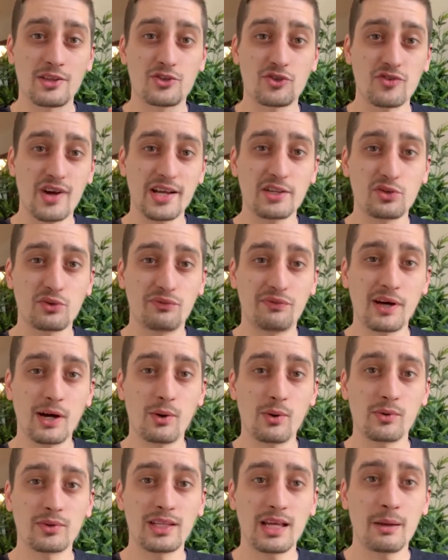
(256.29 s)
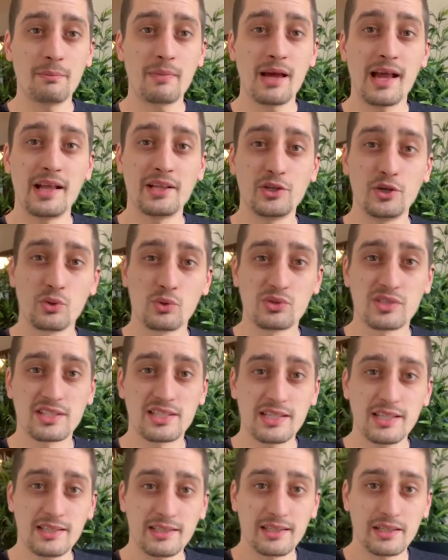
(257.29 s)
Try to follow them and you'll
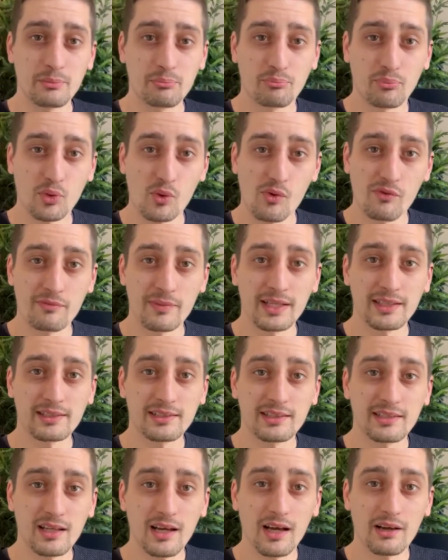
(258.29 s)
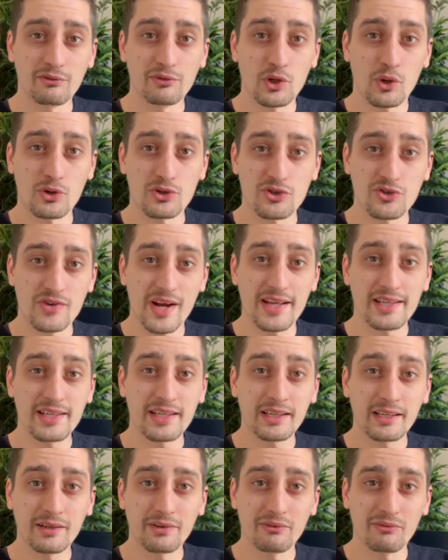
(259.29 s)
see the improvement of your
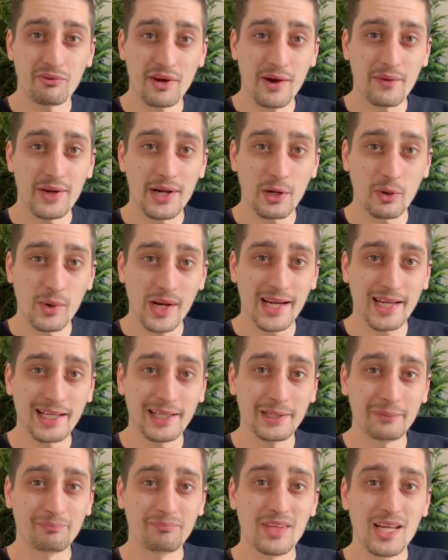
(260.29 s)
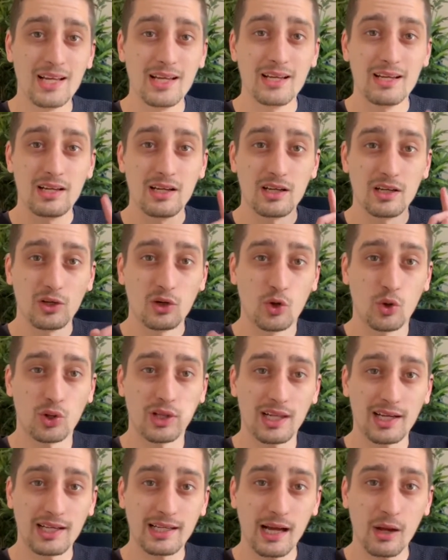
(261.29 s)
trading very quickly. Good
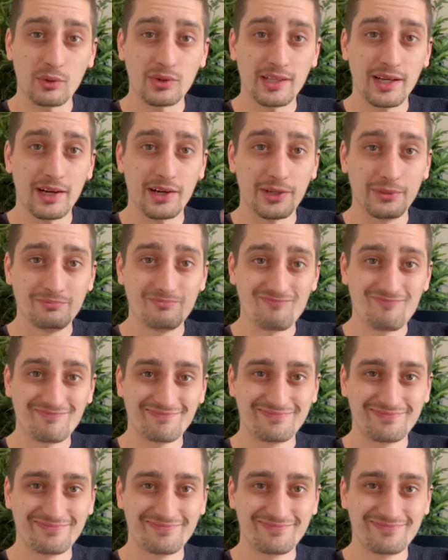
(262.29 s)
luck out there.